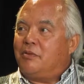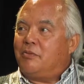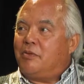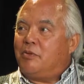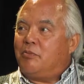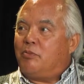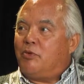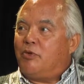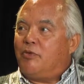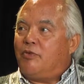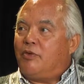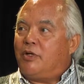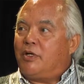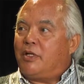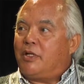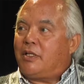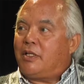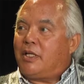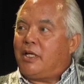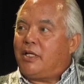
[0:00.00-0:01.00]
improving
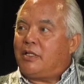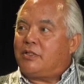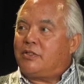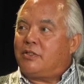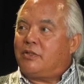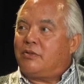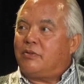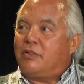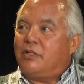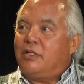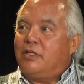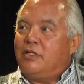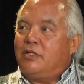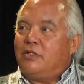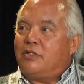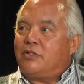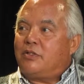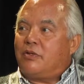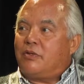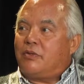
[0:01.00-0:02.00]
on that.
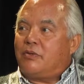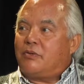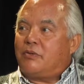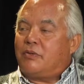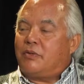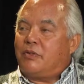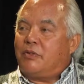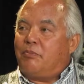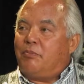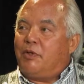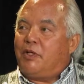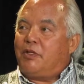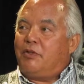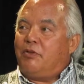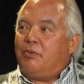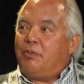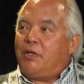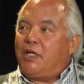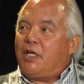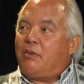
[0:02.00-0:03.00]

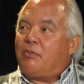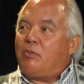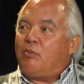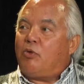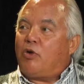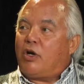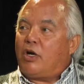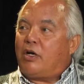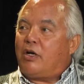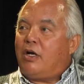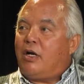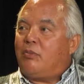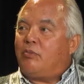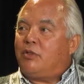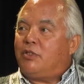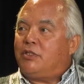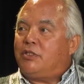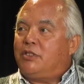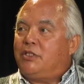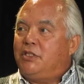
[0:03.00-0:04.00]
To become a more
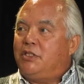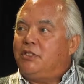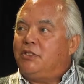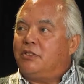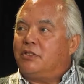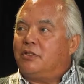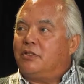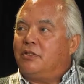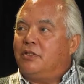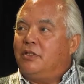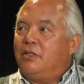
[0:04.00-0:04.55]
accomplished teacher.